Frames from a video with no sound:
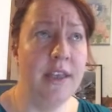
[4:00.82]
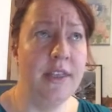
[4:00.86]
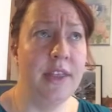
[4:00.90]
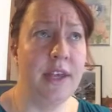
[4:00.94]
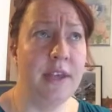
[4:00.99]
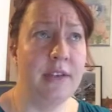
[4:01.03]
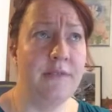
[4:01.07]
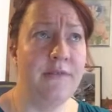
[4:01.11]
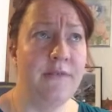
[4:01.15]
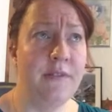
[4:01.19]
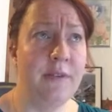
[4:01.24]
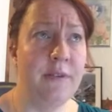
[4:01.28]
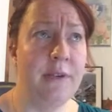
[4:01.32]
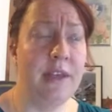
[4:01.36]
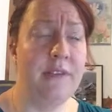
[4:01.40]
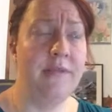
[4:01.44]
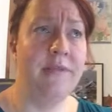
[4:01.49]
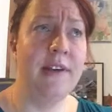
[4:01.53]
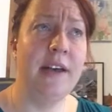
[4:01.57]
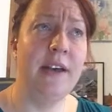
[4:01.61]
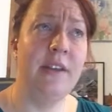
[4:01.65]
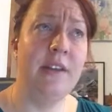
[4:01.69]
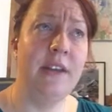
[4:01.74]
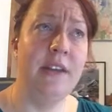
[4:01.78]
they
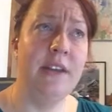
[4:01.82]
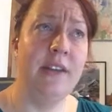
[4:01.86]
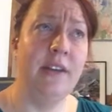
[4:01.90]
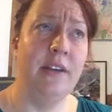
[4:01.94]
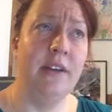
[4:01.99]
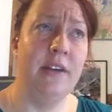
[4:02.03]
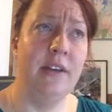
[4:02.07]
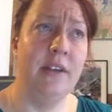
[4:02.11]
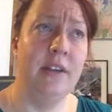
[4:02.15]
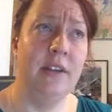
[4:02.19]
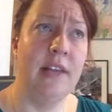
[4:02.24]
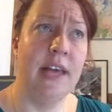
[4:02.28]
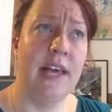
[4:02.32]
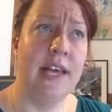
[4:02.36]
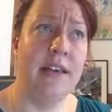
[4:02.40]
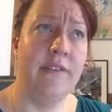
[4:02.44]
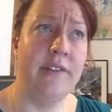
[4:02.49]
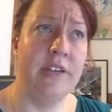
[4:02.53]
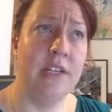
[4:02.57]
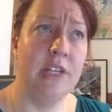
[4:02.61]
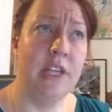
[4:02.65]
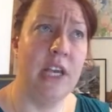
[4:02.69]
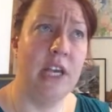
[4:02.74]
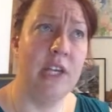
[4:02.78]
found that the lack of
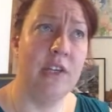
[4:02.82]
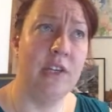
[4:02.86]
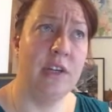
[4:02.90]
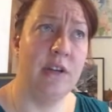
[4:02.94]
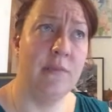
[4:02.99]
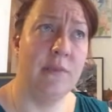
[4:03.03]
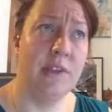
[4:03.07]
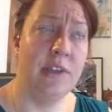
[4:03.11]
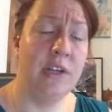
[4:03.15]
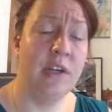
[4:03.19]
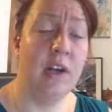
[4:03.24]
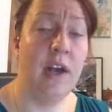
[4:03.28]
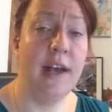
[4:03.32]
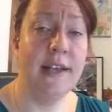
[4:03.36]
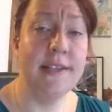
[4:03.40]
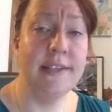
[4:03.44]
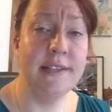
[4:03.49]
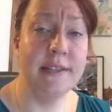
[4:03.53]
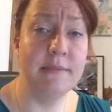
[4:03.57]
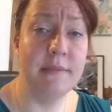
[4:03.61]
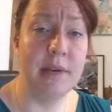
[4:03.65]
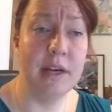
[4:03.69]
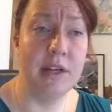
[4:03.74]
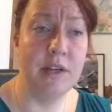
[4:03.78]
education about the
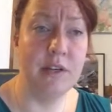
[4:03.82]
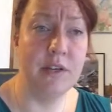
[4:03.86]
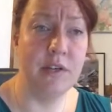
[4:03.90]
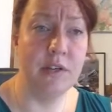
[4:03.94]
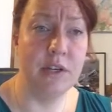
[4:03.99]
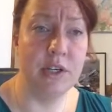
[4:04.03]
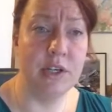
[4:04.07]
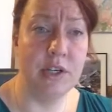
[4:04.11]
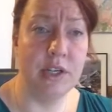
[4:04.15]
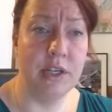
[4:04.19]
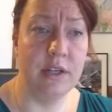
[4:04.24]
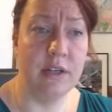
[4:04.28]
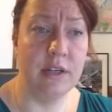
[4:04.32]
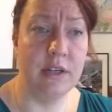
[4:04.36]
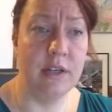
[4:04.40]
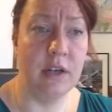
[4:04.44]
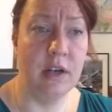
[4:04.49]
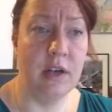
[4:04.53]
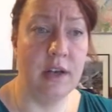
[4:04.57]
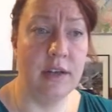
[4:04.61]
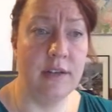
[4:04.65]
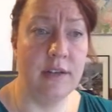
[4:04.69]
causes of malnutrition